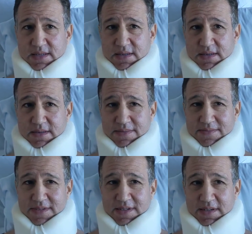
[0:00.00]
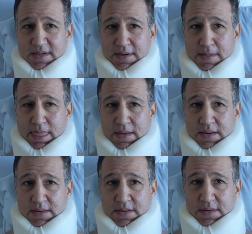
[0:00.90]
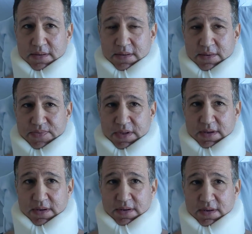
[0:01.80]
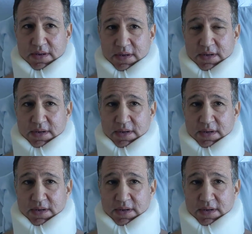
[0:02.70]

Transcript: your body is in terms of, adding 2